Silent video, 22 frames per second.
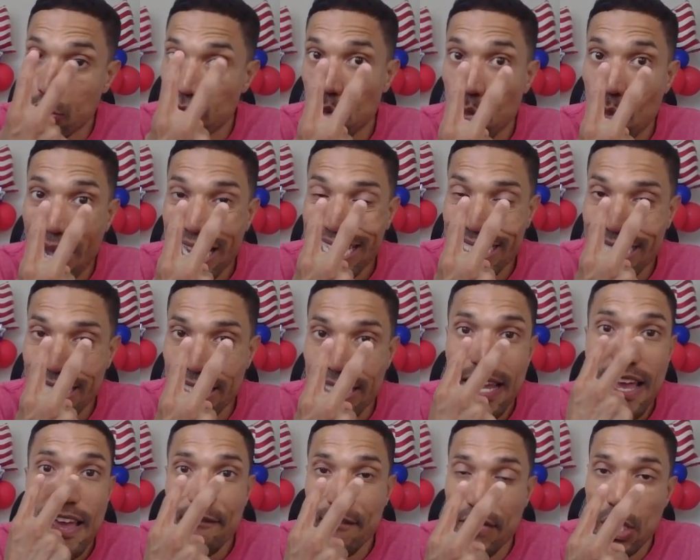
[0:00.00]
So watch this
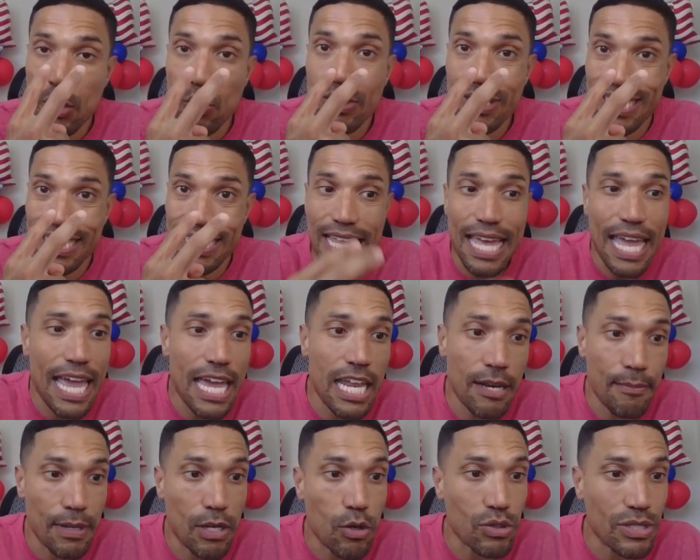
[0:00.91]
video until the
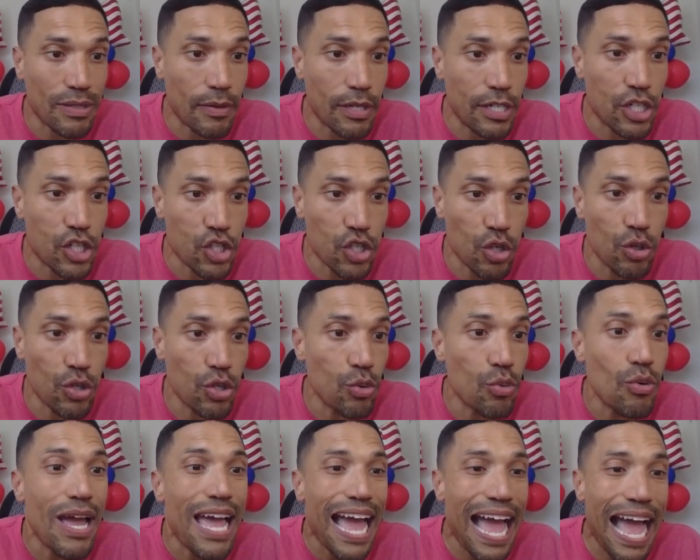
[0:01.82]
end because I'm going to show
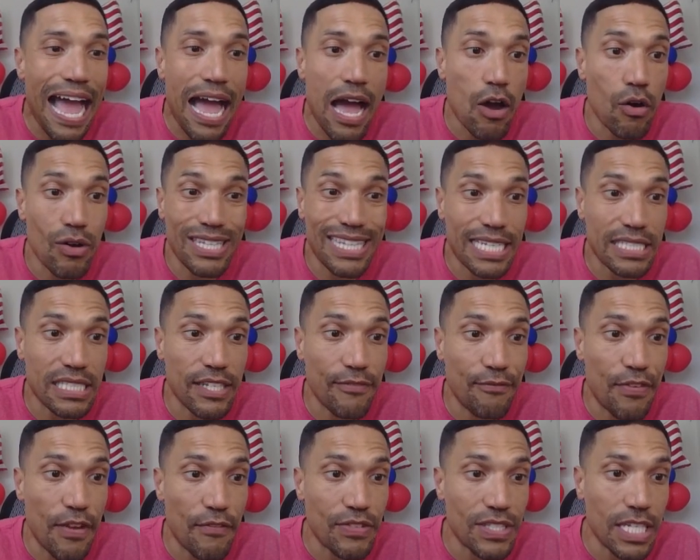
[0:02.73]
you how in less than
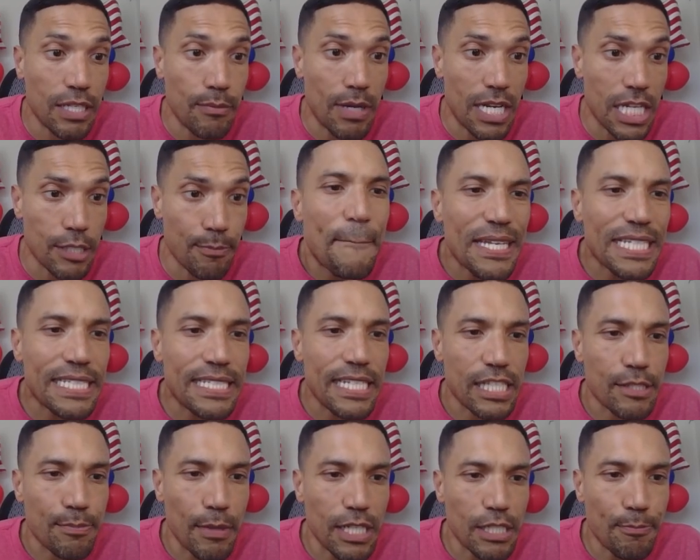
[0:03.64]
15 minutes.
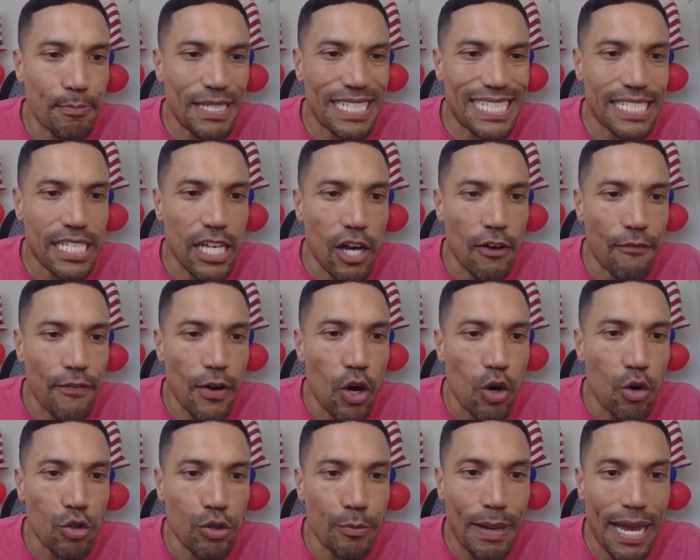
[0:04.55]
Business must be
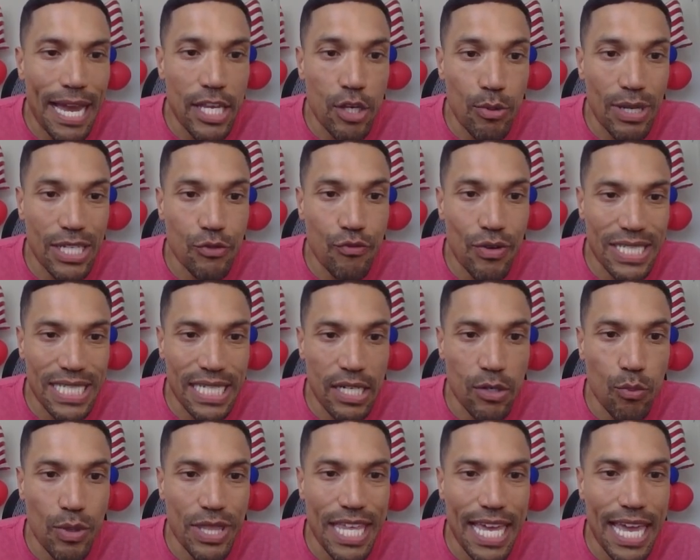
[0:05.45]
self-owned by a U.S.
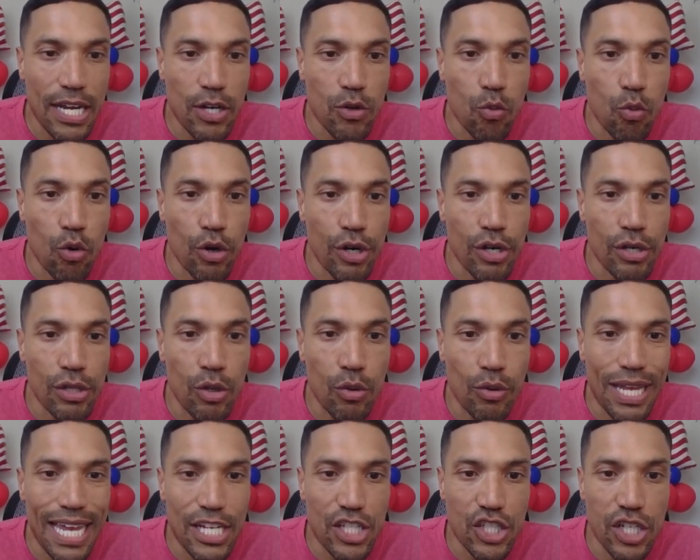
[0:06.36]
resident with headquarter
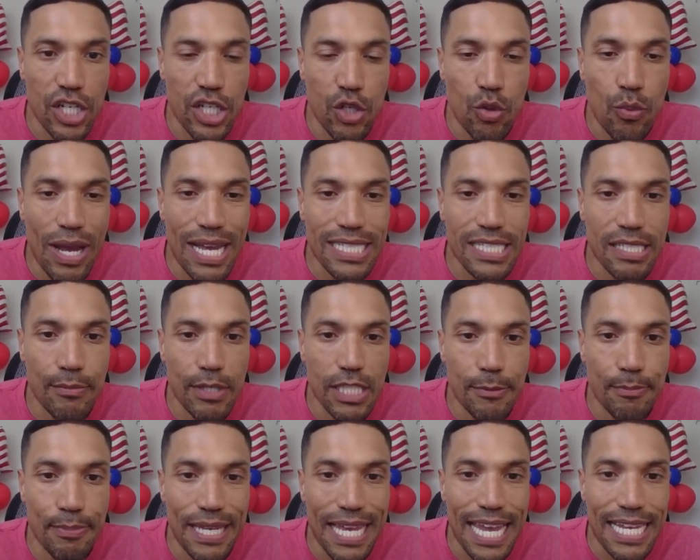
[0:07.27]
location in U.S. and
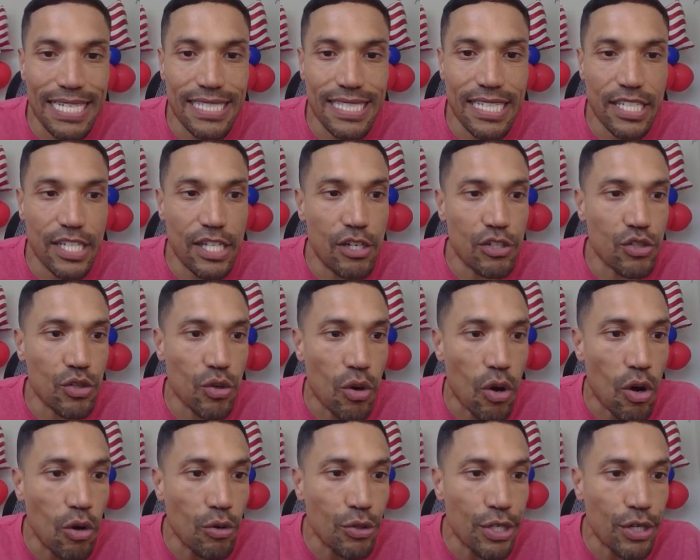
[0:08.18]
must be 18 years or
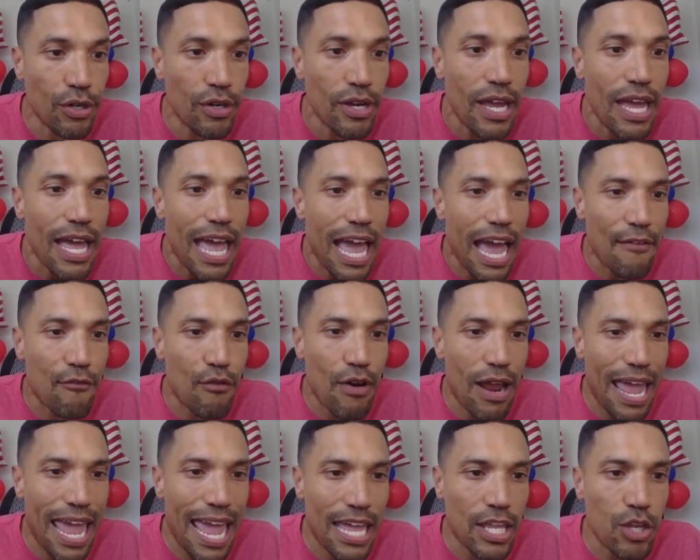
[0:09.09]
older, have
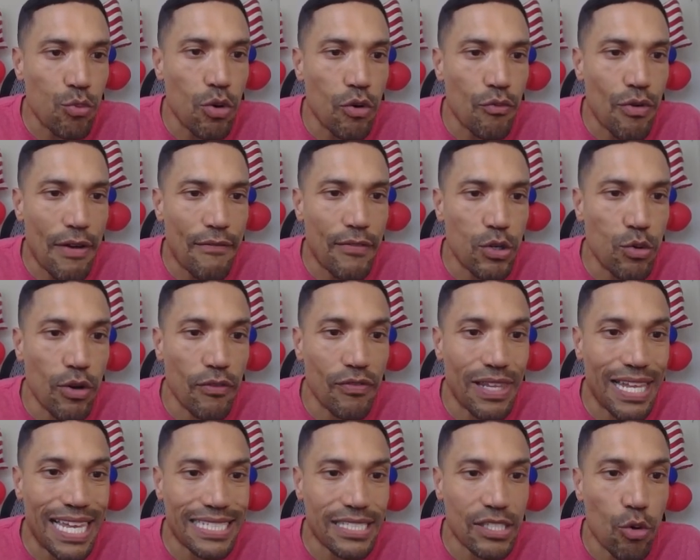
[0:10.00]
annual revenue of
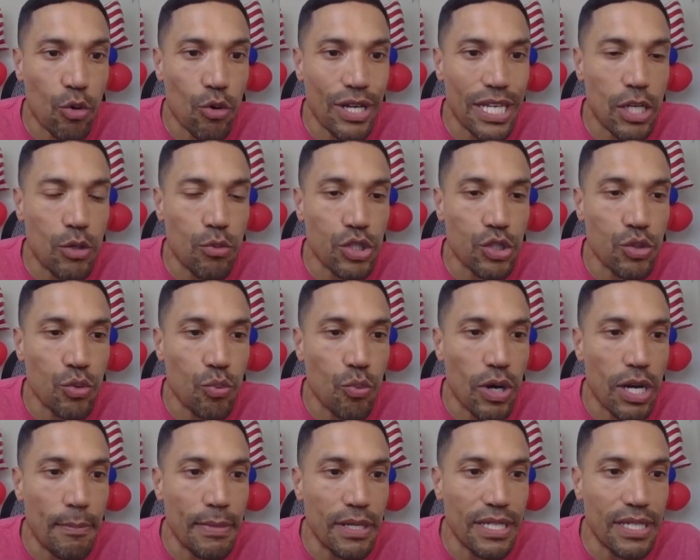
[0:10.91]
less or equal to
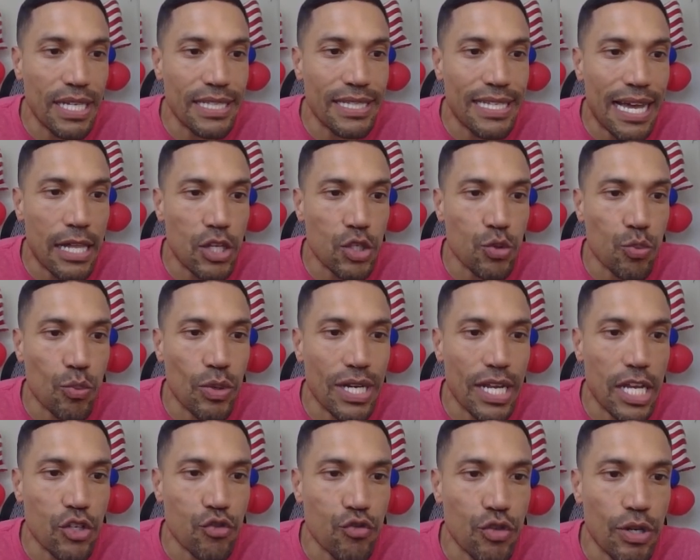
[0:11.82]
$1 million, one
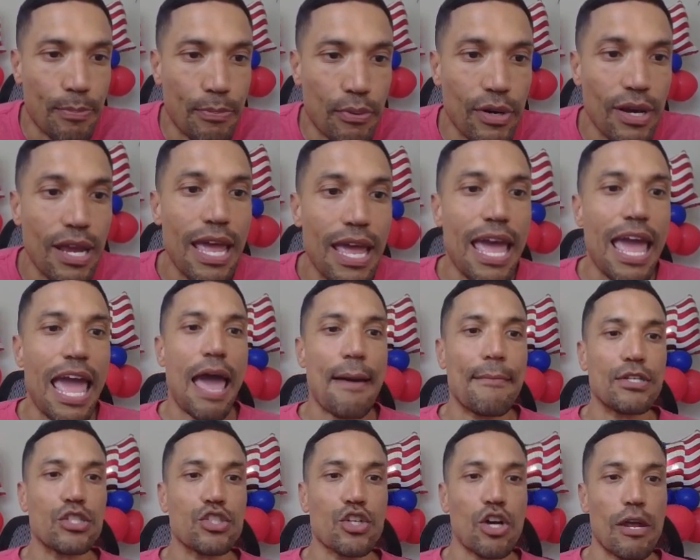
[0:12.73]
entry per
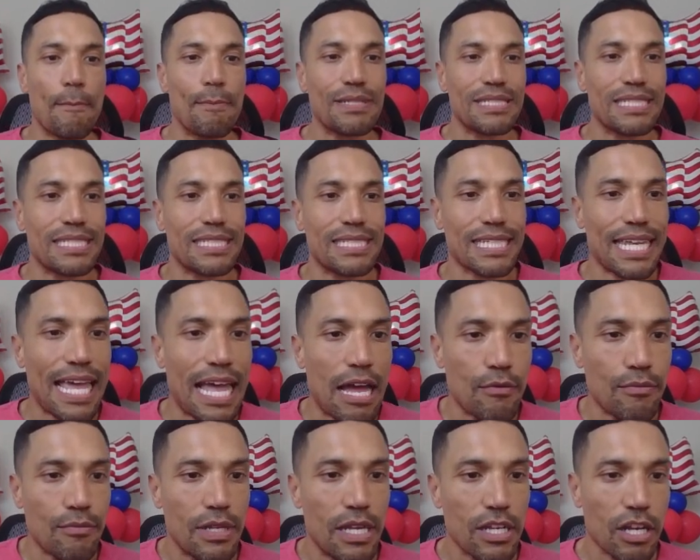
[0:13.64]
Amazon business
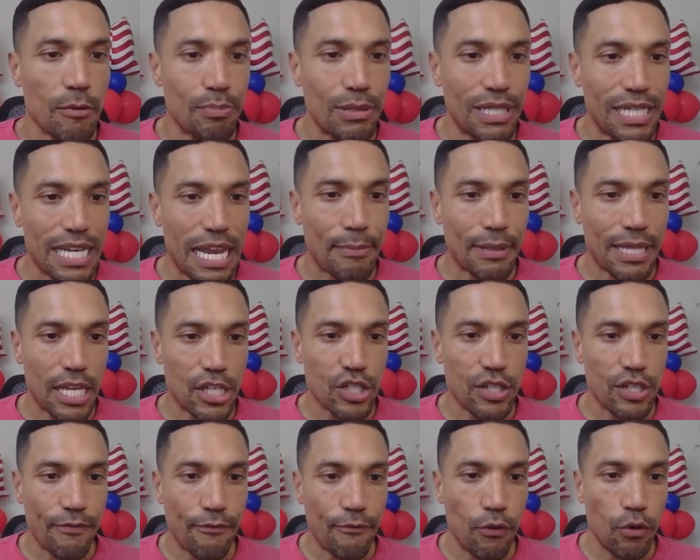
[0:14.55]
account, complete
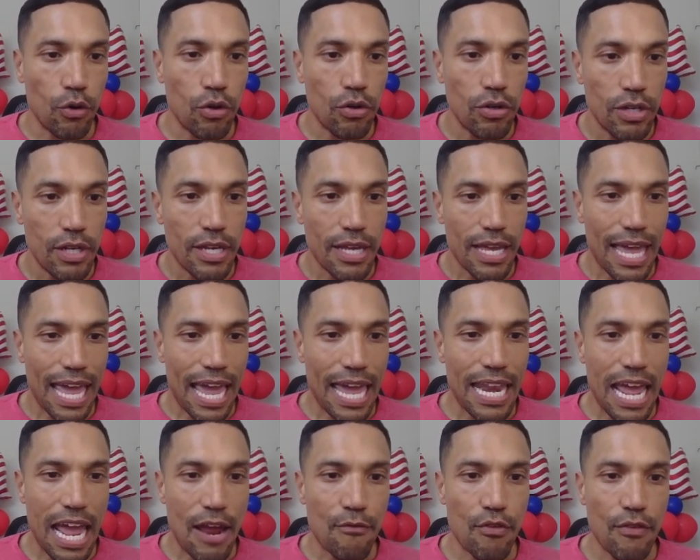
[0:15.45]
application in full, and
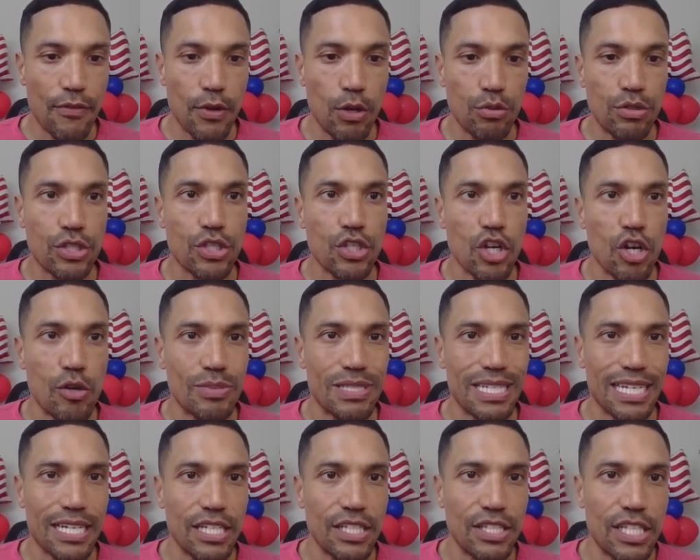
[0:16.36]
have reviewed the terms
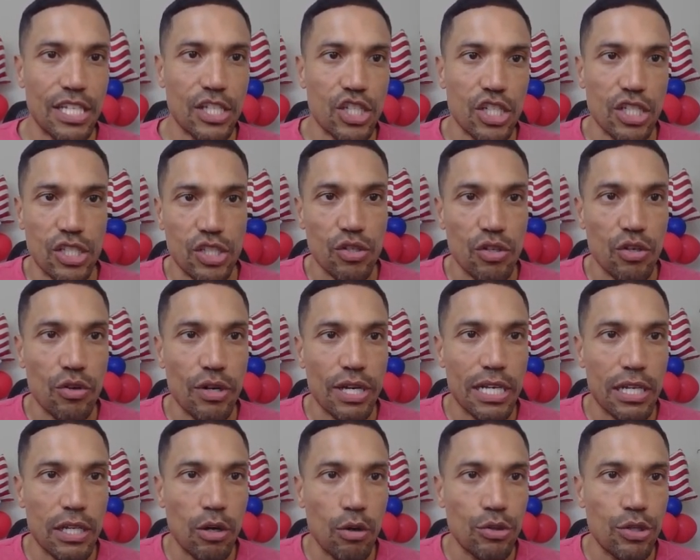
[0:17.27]
and conditions. You can go ahead
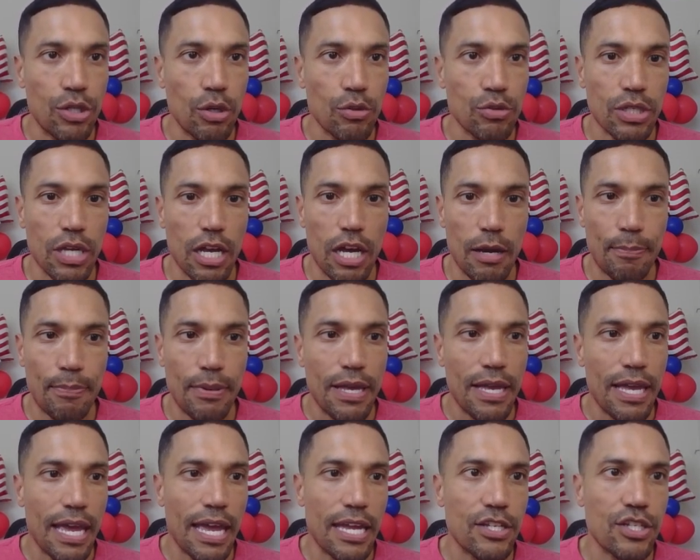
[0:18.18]
and load those up
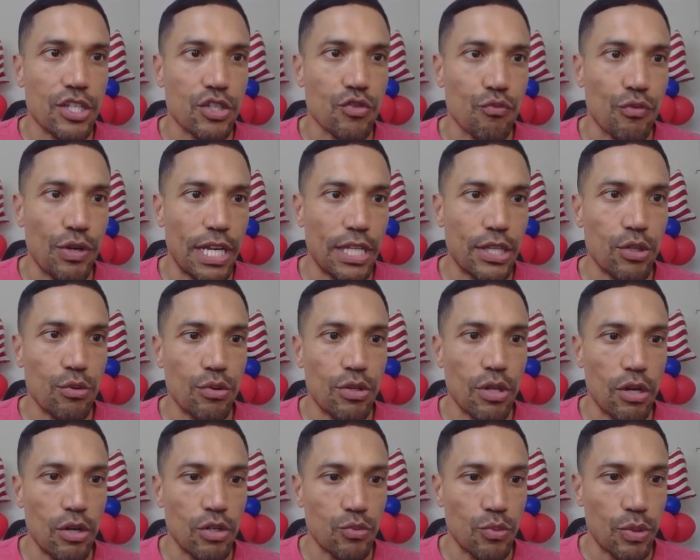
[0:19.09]
and just read through
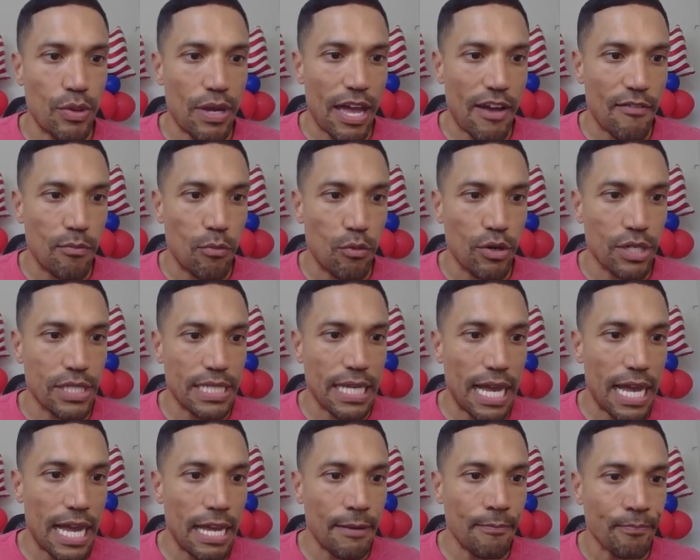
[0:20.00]
those when you have more
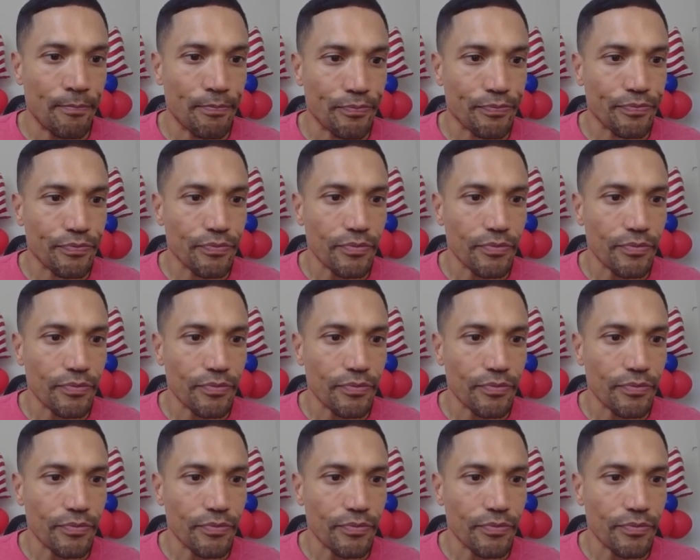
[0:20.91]
time.